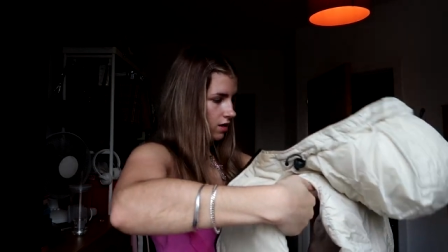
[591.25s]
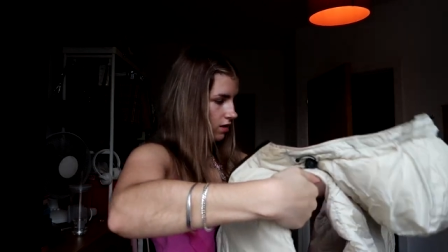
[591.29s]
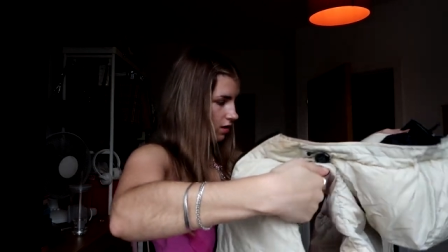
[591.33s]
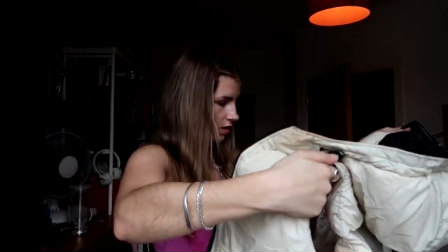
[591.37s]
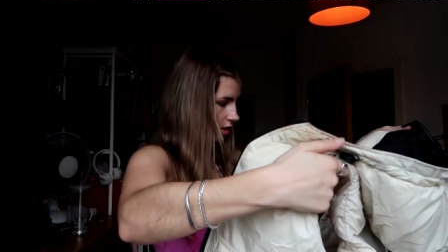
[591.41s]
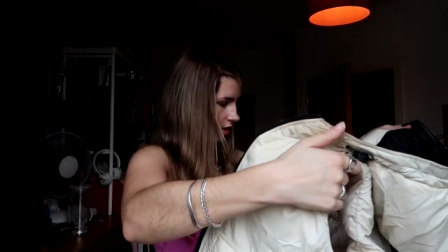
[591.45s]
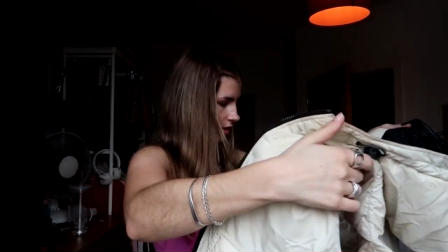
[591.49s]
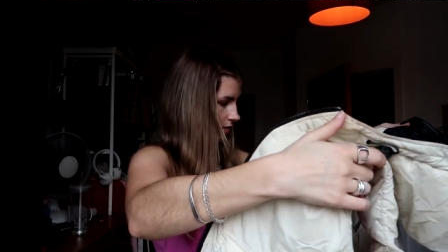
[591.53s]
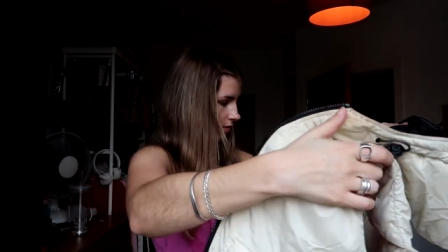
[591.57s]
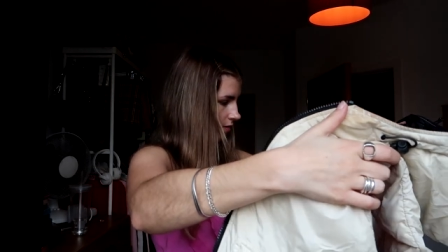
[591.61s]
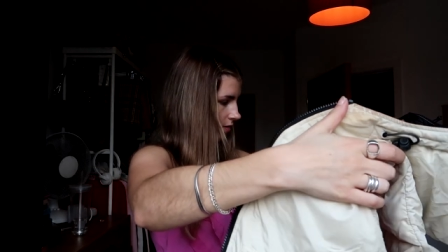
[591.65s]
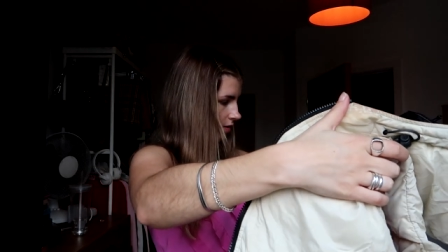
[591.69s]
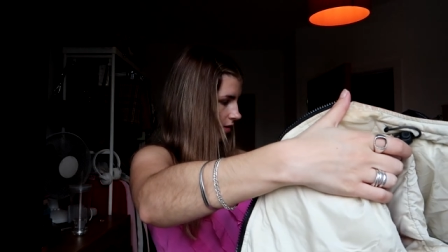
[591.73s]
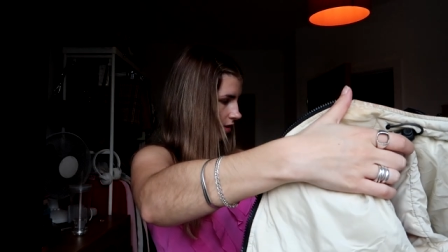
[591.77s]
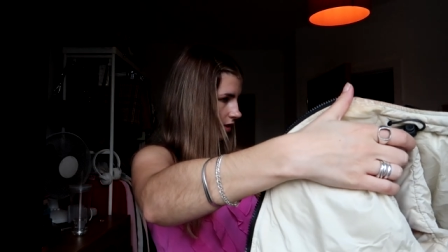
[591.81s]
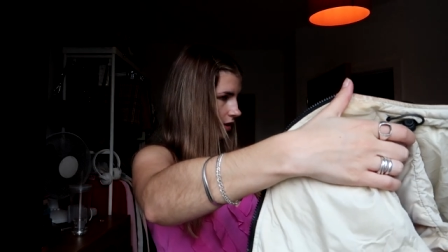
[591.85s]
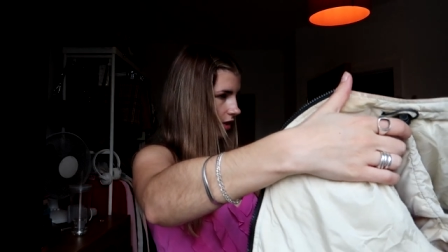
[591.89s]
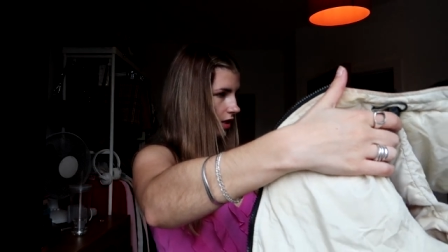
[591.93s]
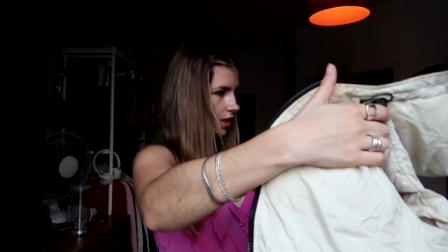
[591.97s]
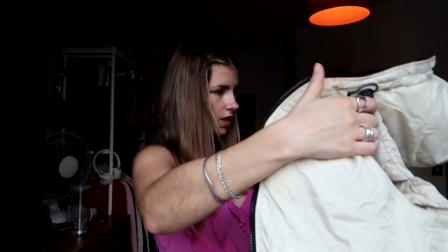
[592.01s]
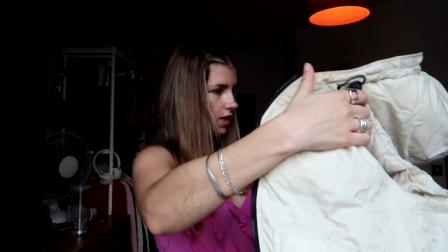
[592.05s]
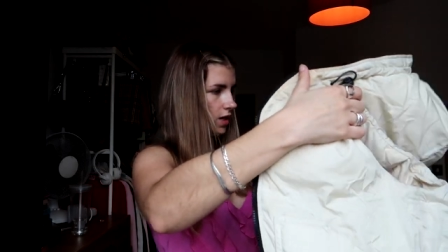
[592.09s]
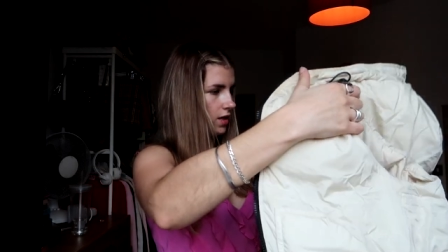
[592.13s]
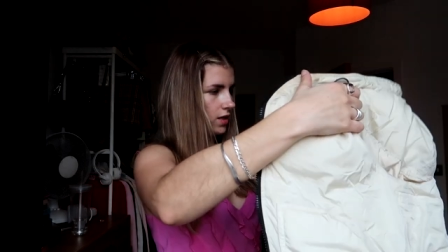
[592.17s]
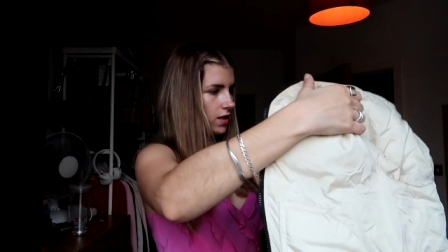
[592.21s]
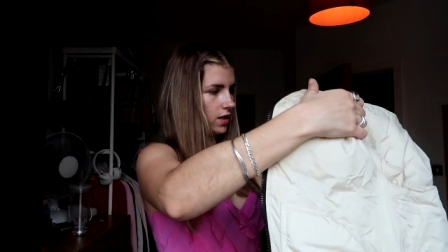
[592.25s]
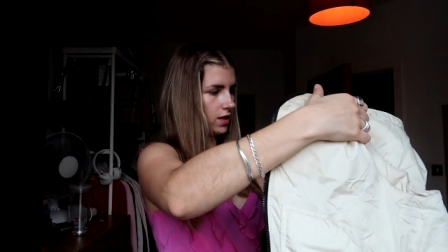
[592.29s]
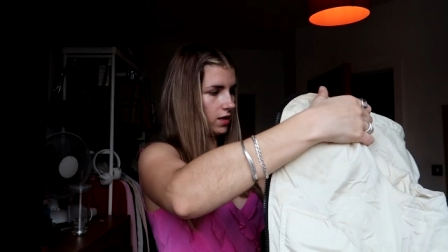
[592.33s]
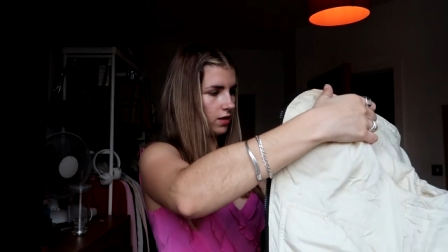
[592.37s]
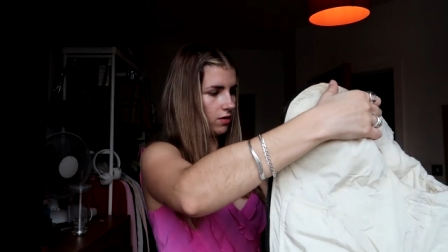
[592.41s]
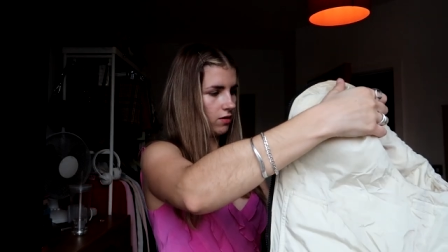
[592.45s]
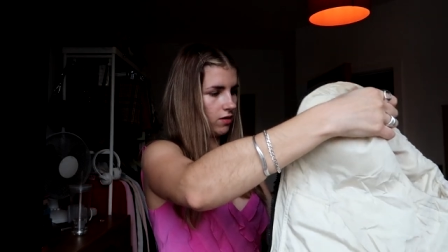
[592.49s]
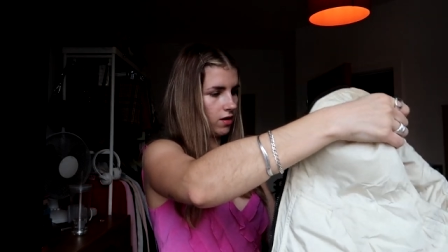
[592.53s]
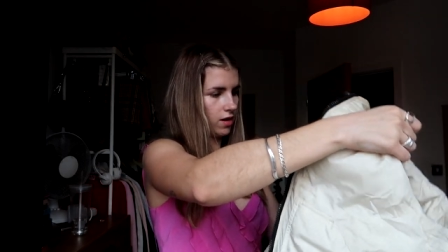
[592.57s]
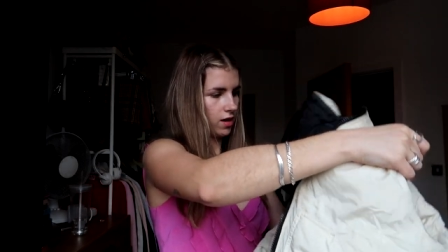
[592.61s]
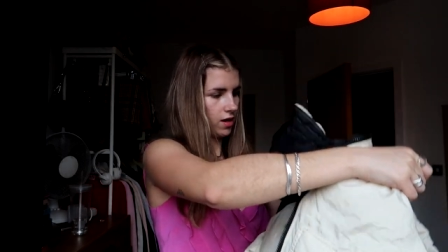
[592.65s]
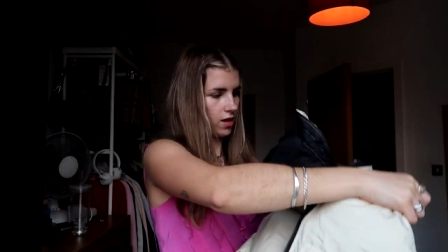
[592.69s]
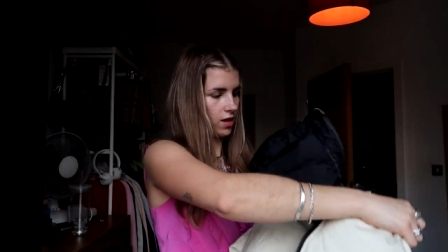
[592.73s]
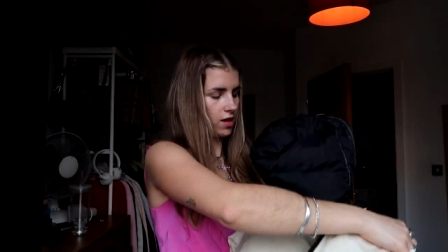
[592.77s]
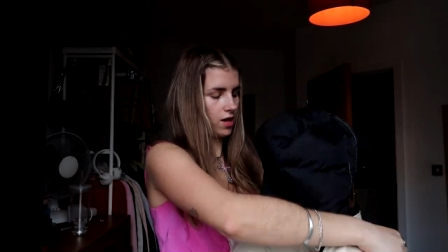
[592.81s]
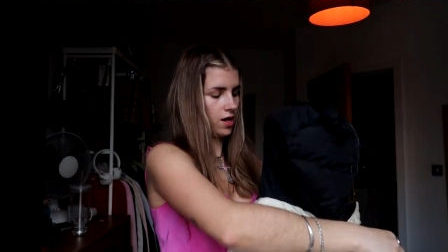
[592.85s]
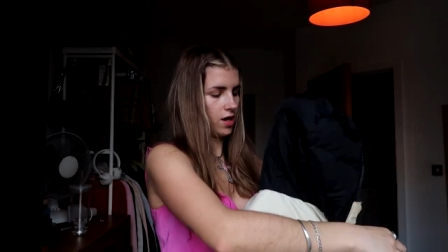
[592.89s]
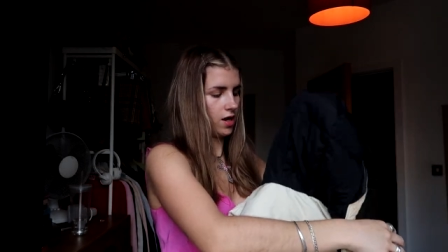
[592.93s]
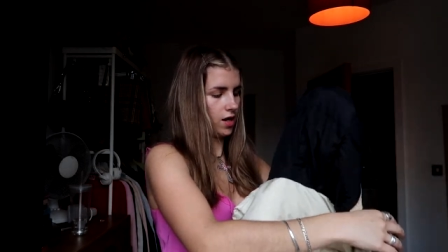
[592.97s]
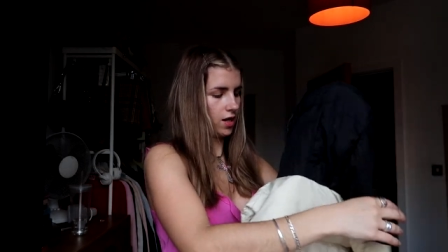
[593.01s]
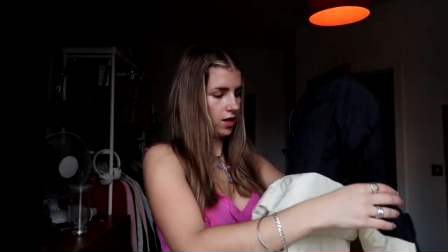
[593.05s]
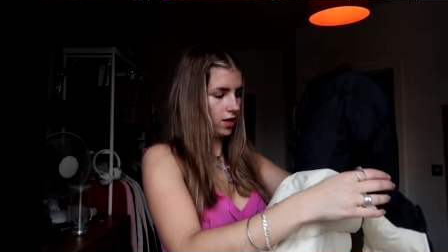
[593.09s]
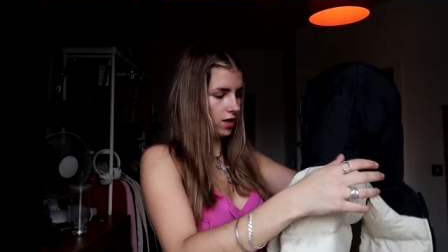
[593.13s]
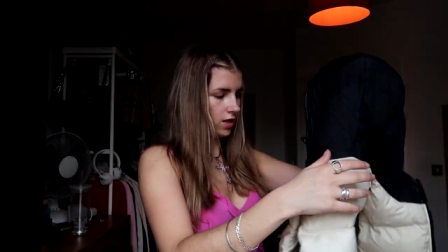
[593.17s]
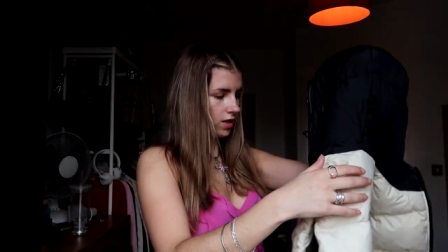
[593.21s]
This one's good because it's got a
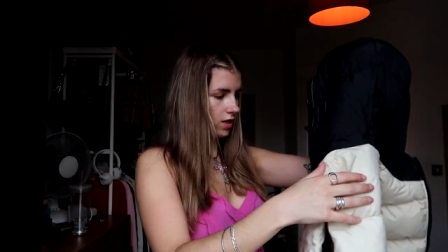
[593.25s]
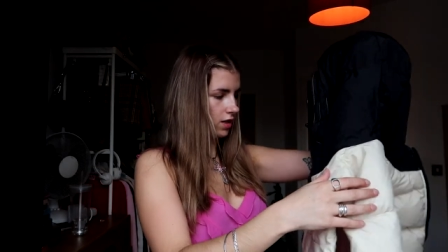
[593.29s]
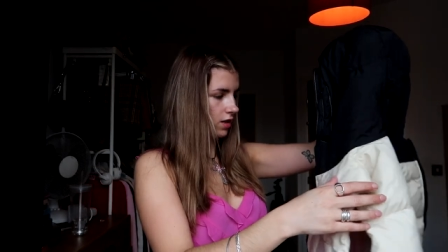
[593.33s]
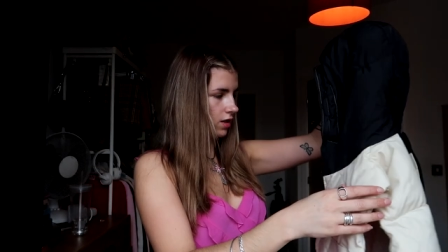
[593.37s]
hood.